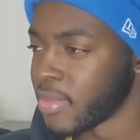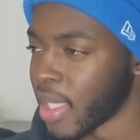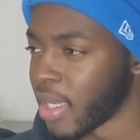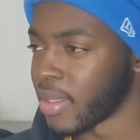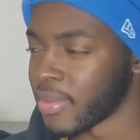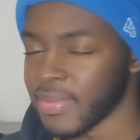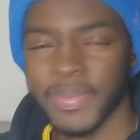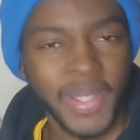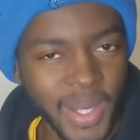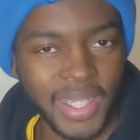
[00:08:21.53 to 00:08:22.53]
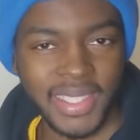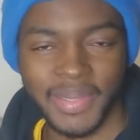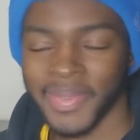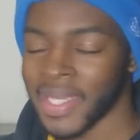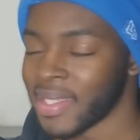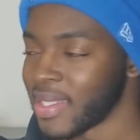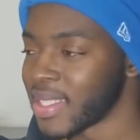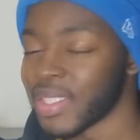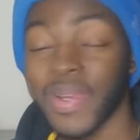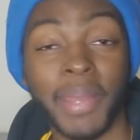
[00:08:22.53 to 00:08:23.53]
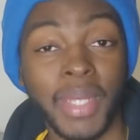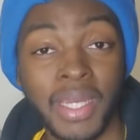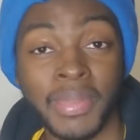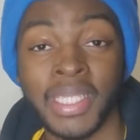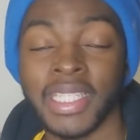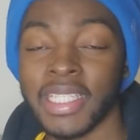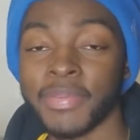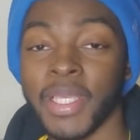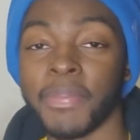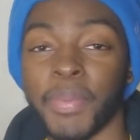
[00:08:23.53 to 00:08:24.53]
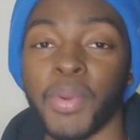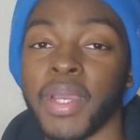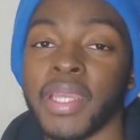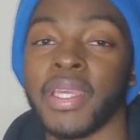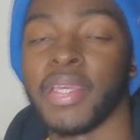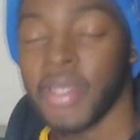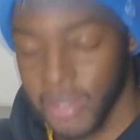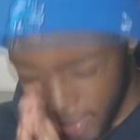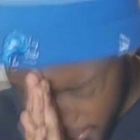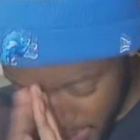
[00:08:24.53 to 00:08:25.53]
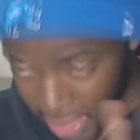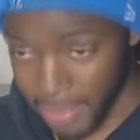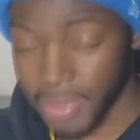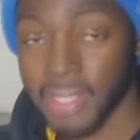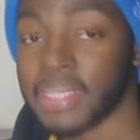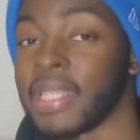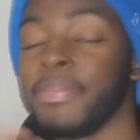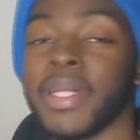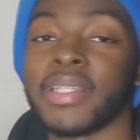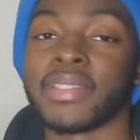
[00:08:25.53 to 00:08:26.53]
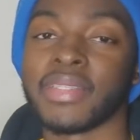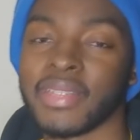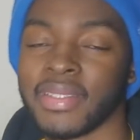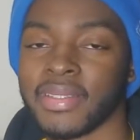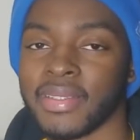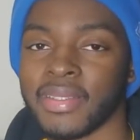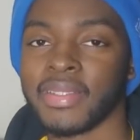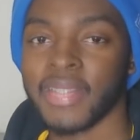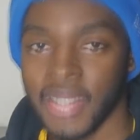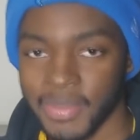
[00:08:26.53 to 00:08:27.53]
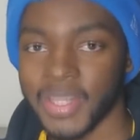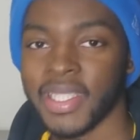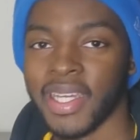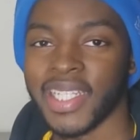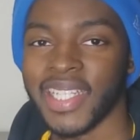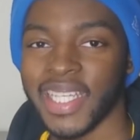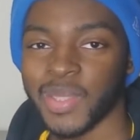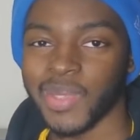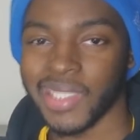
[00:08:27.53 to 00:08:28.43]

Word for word: right, from more concert, man. And that's gonna wrap it up. This be your boy. What's up, sauce? Stay blessed. I'm gonna see y'all in the next